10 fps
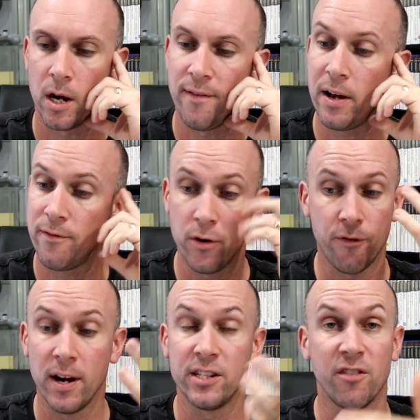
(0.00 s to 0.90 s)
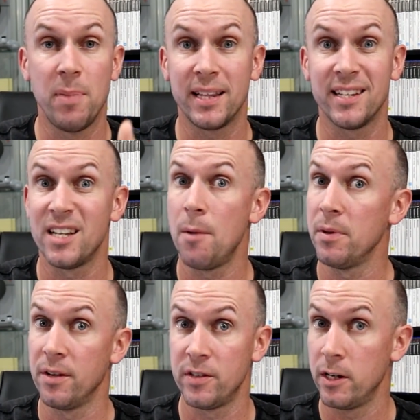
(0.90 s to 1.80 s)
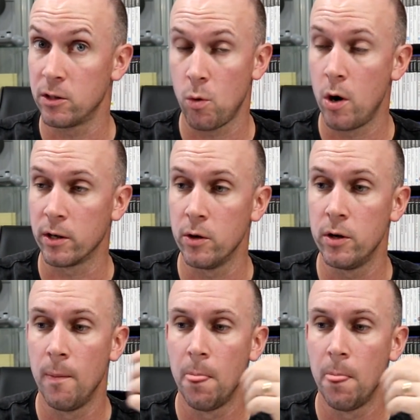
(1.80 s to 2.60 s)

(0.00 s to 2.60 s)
I've had a few friends that have picked this up and they've said it's quite good.